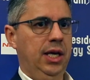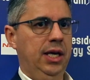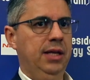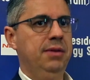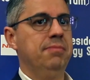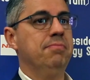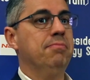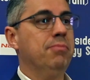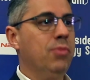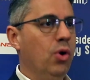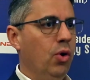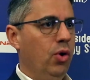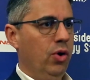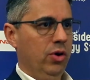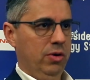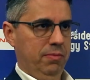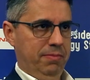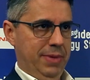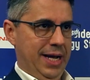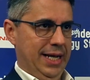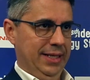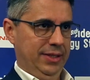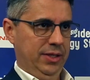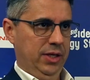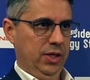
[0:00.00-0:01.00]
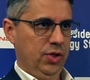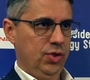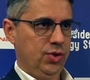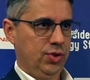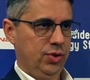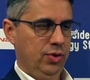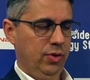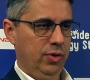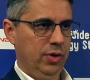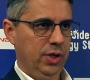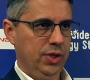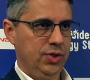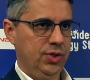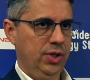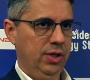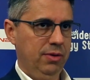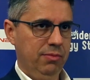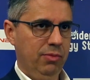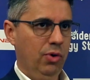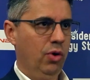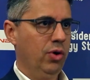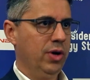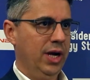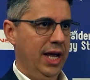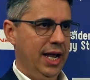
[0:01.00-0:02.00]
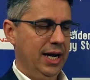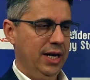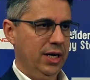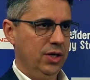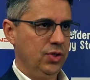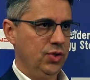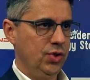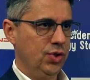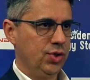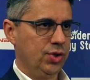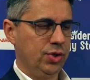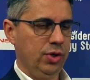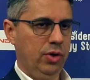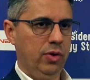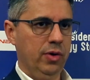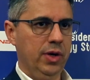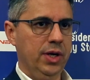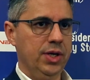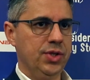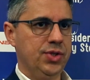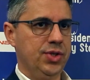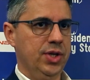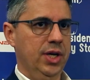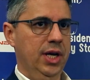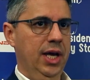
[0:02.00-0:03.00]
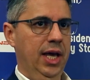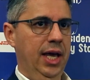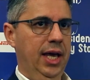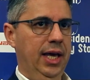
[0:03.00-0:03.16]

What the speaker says: in more battery storage, in more energy storage,